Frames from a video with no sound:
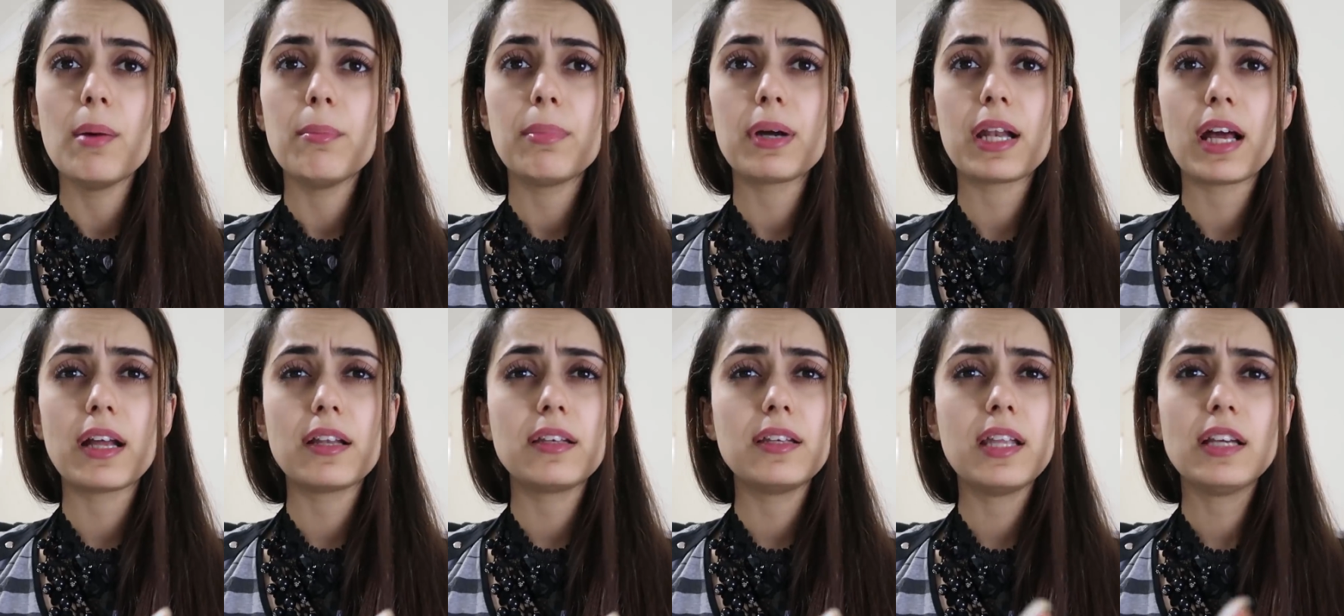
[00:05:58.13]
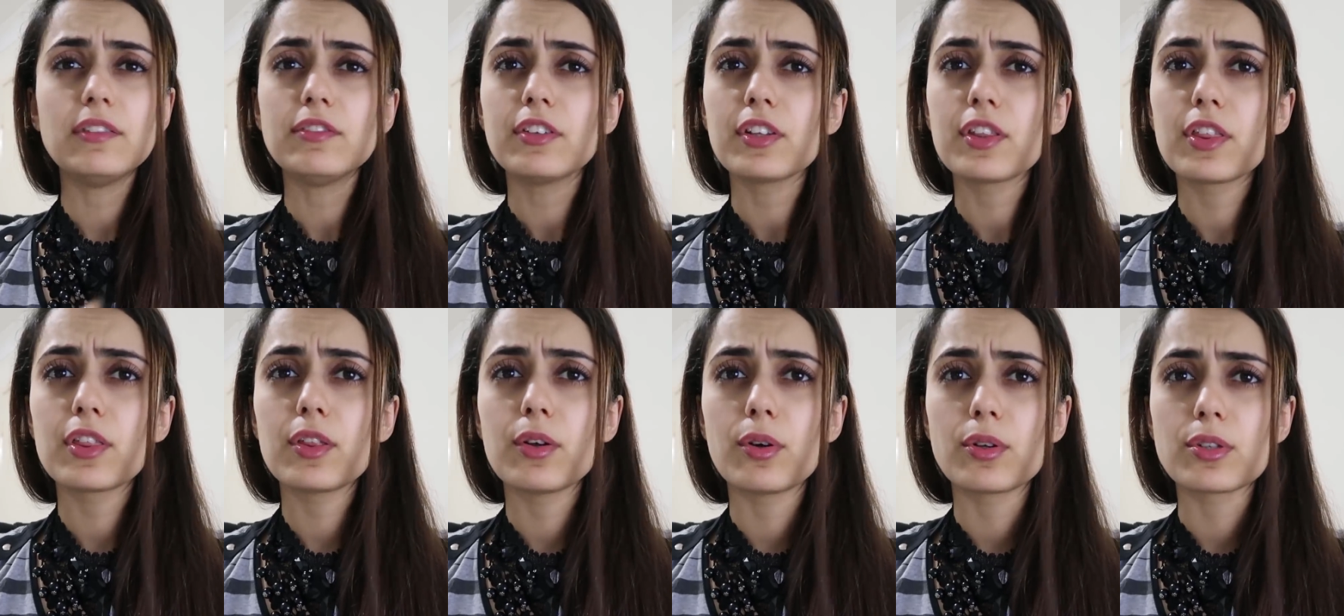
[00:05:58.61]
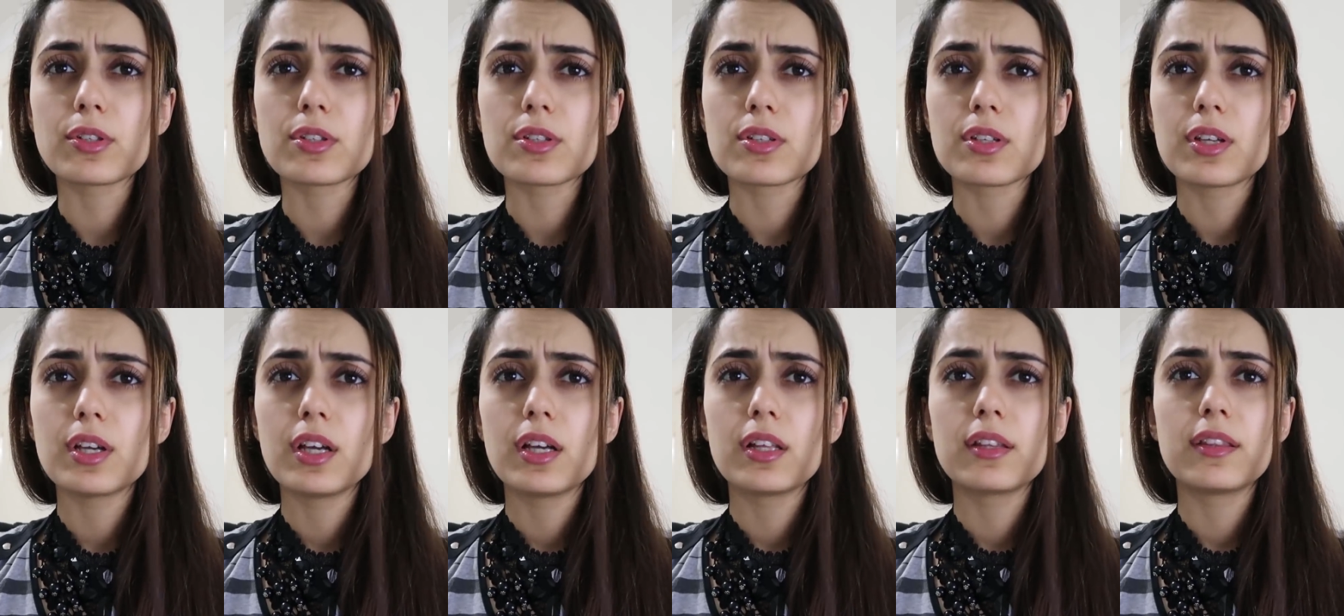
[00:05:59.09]
But I never
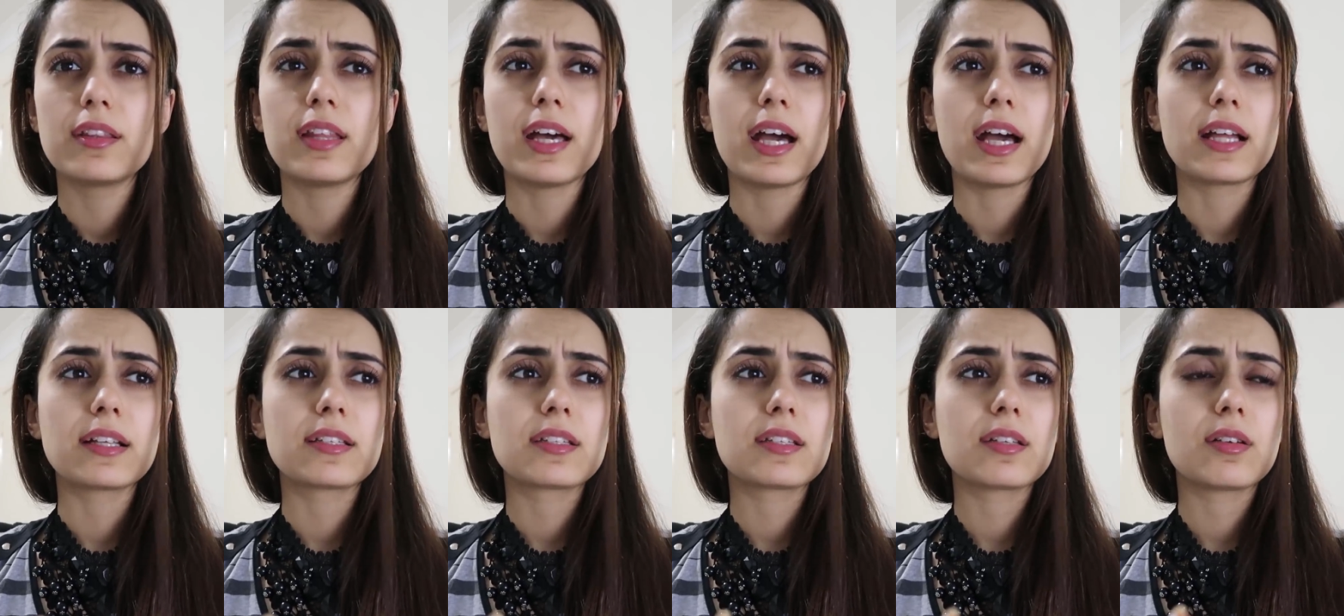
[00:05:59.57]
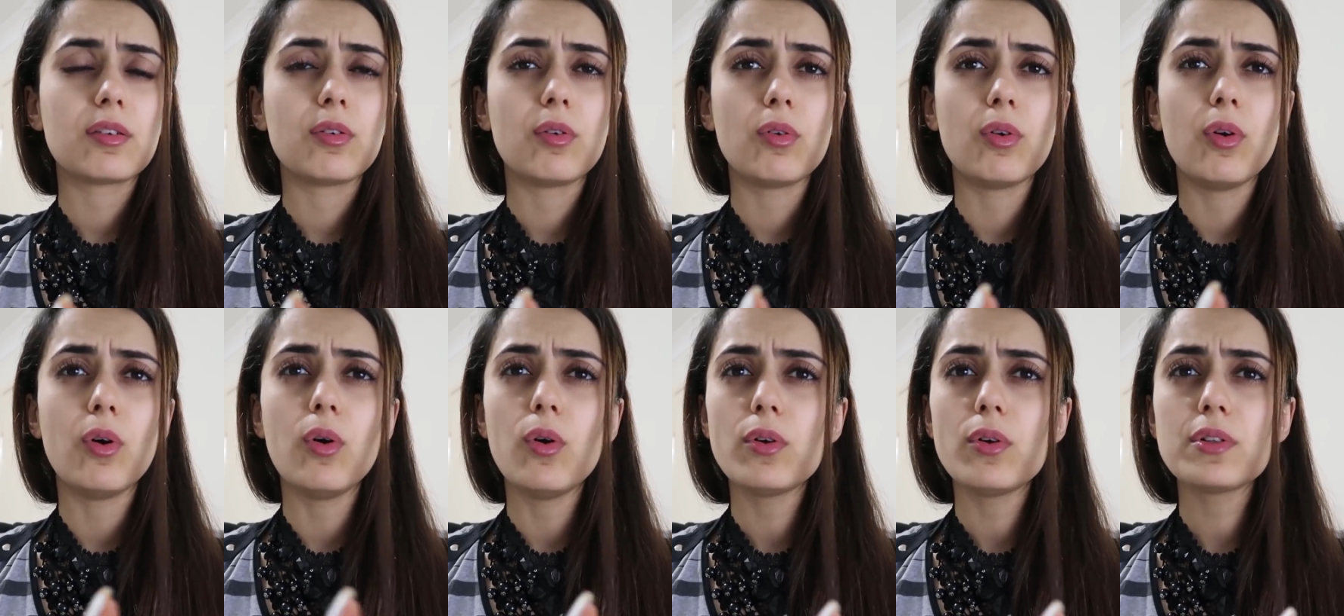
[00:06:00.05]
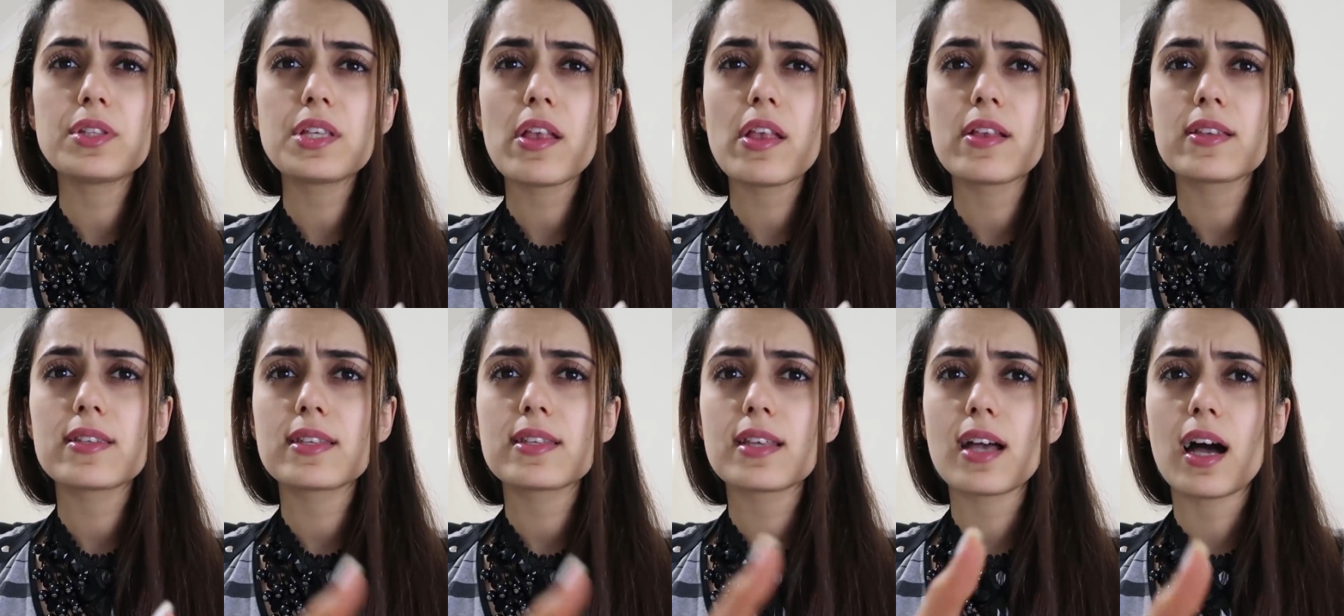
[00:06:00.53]
thought that all
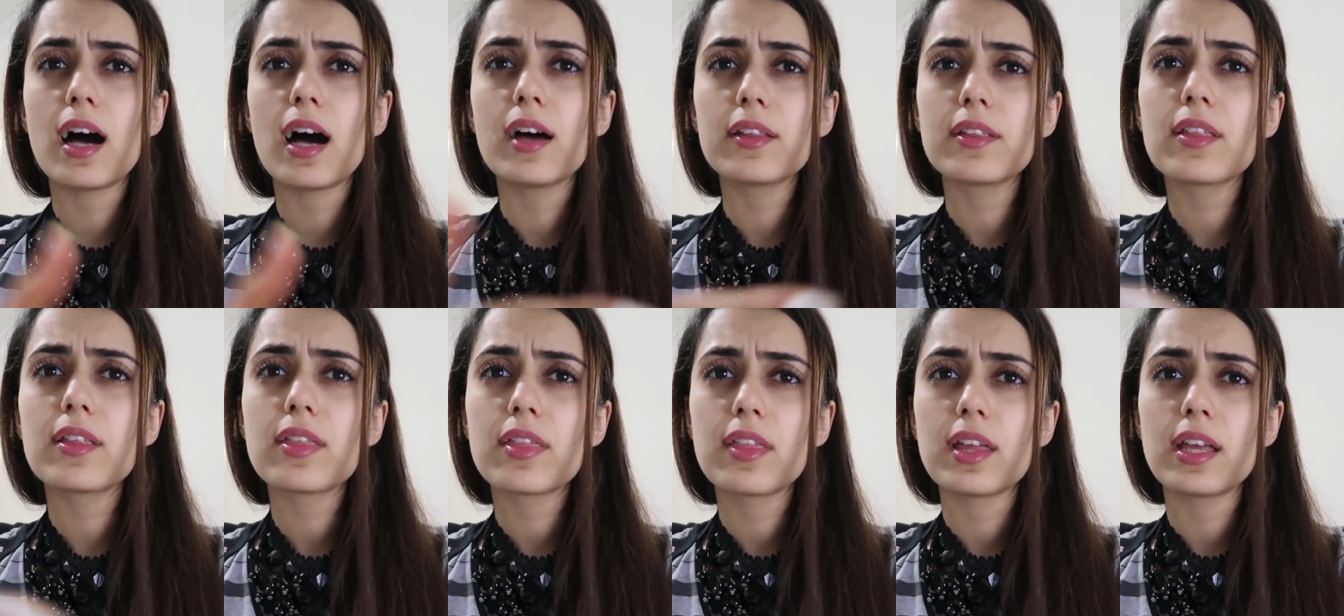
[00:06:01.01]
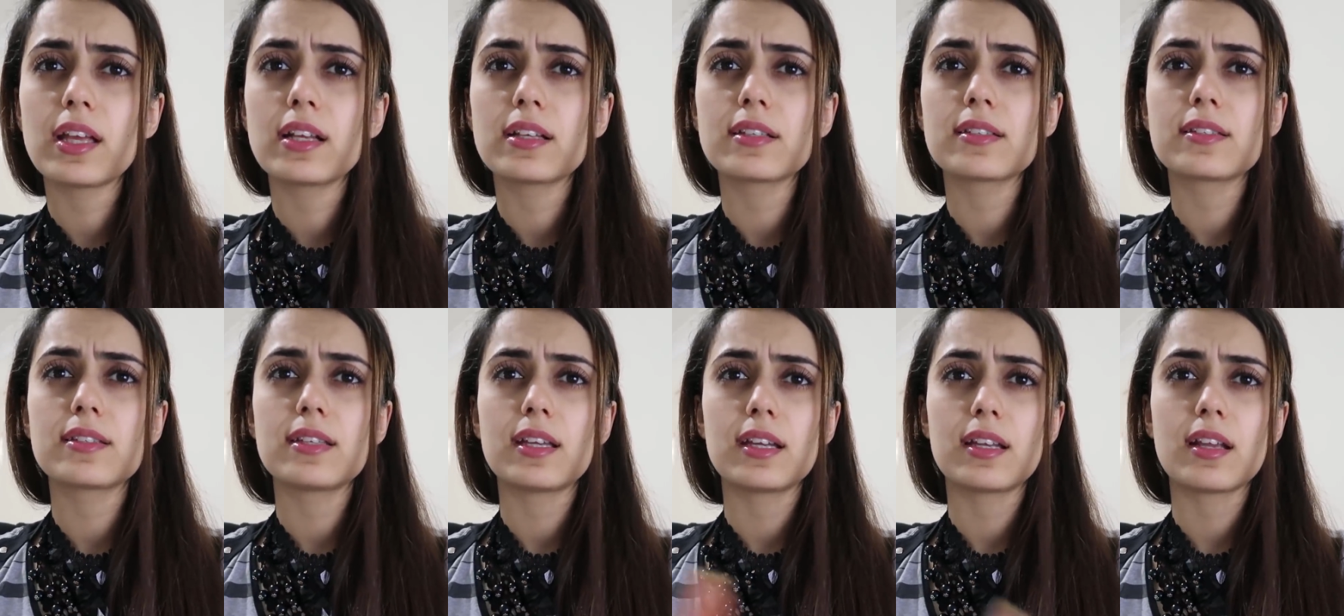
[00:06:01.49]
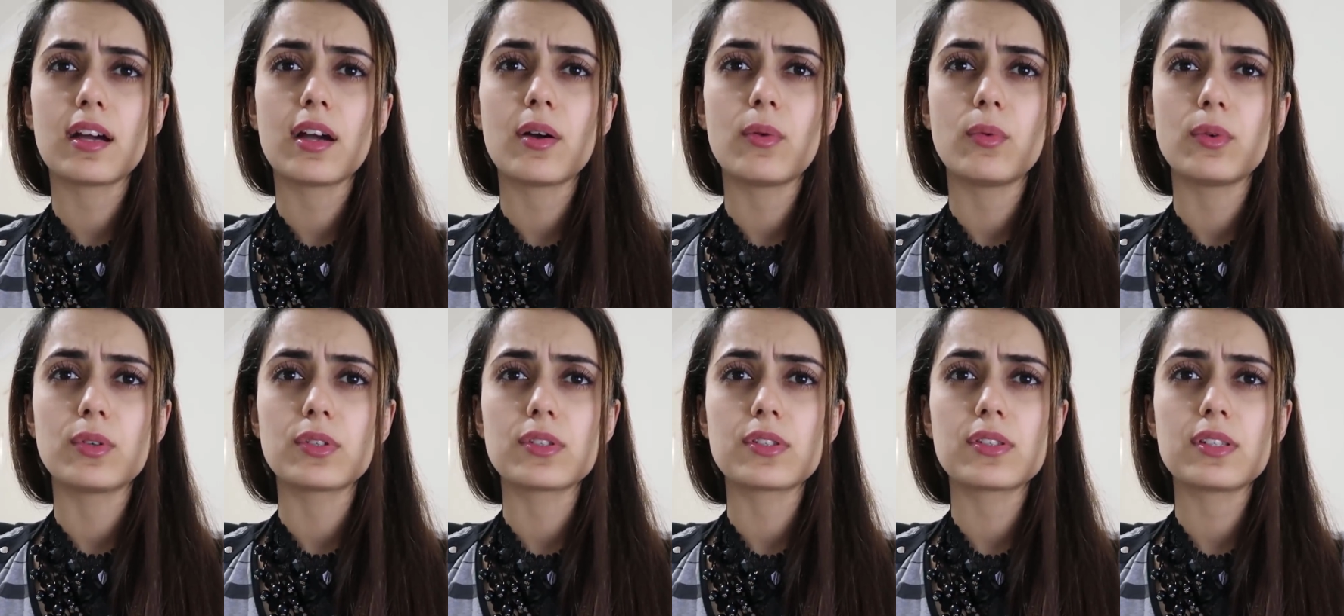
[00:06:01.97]
these other things that I
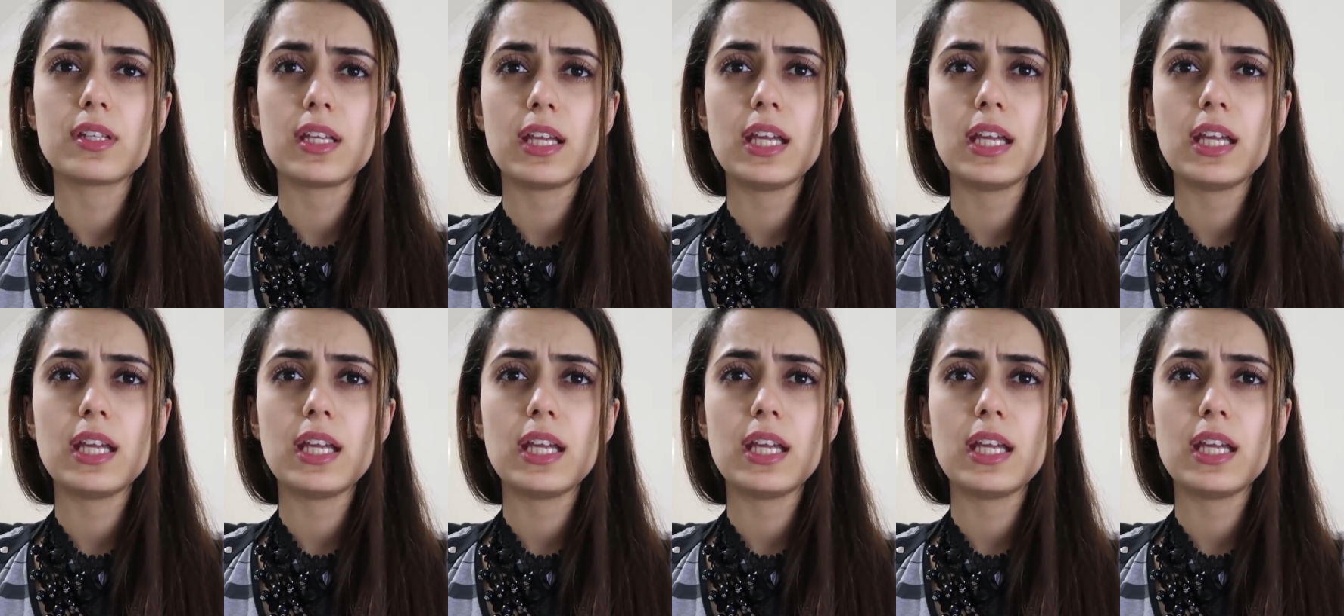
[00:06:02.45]
was